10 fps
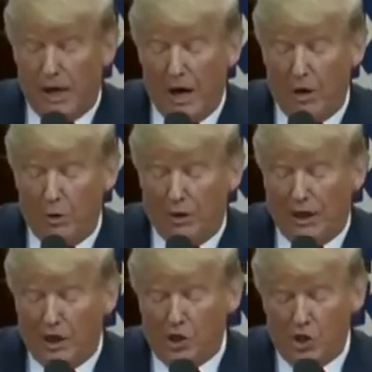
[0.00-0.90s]
Our
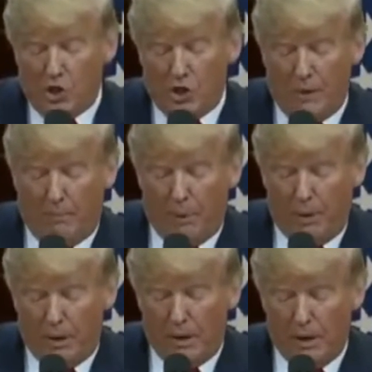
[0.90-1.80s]
relationship
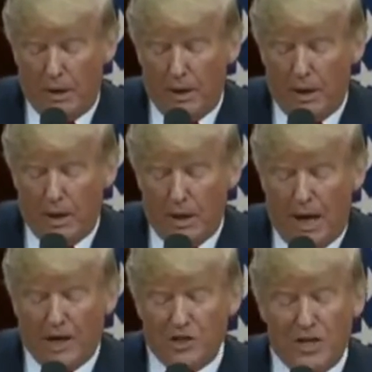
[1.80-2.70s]

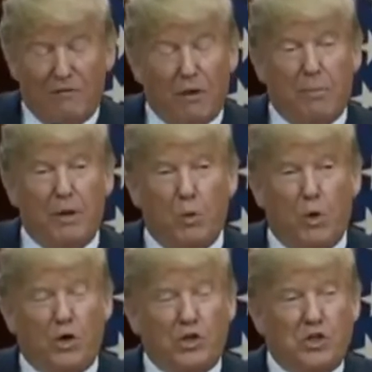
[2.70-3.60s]
has never been
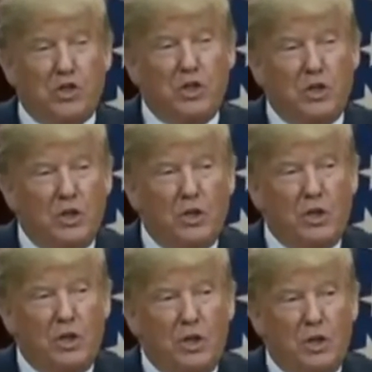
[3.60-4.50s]
worse
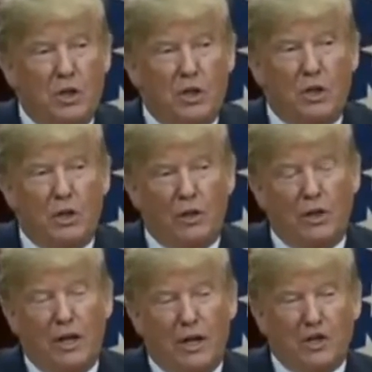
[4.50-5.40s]

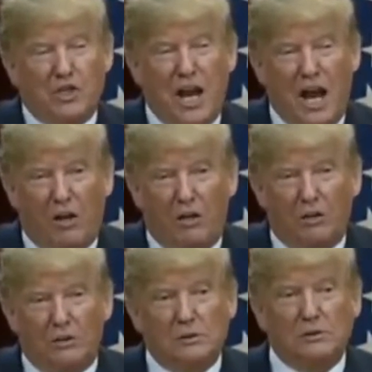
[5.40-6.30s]
than it is now.
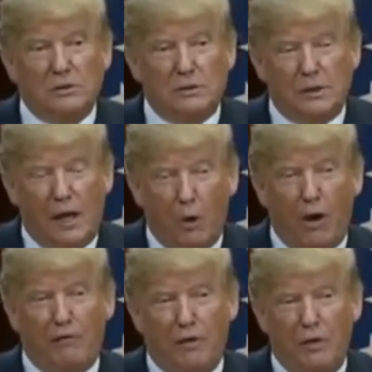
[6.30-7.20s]

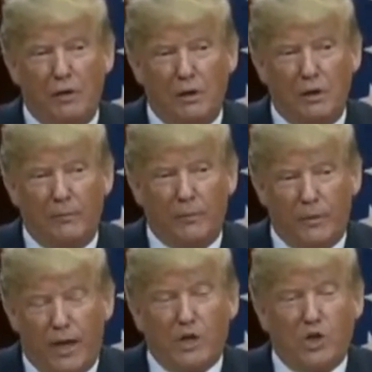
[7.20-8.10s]
However,
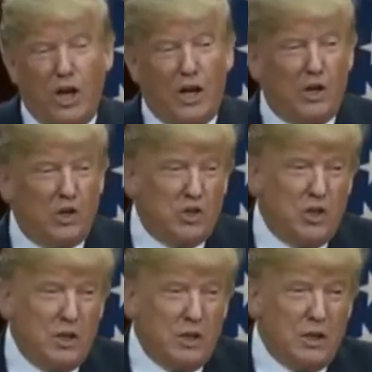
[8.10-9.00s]
that
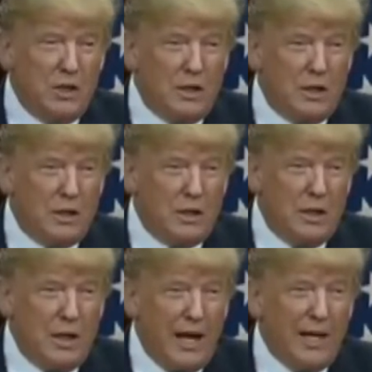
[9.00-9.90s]
changed
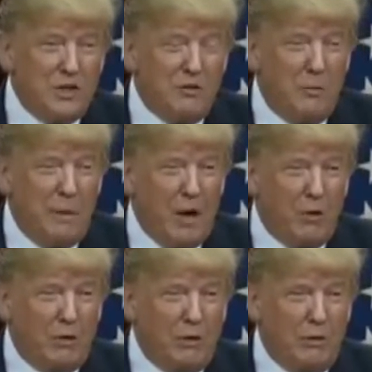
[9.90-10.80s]
as of
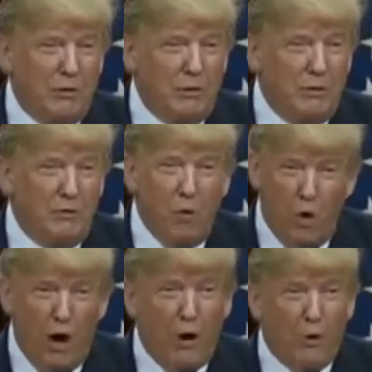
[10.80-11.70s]
about
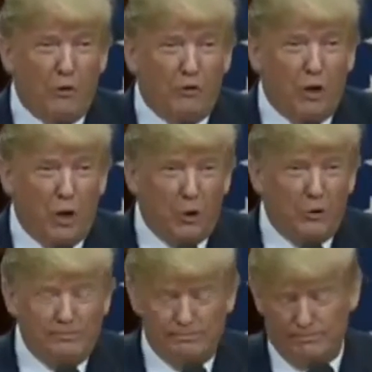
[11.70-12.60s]
4 hours ago.